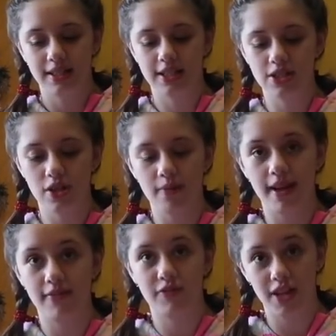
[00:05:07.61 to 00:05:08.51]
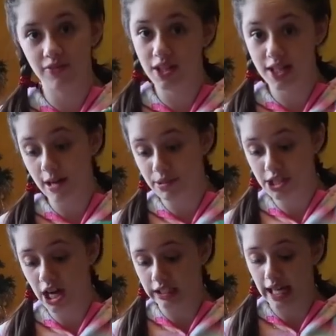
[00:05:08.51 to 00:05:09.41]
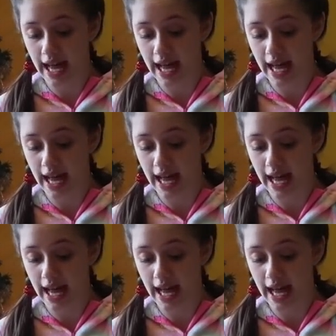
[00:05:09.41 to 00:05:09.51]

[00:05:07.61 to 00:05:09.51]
These are my favorite type of chocolate.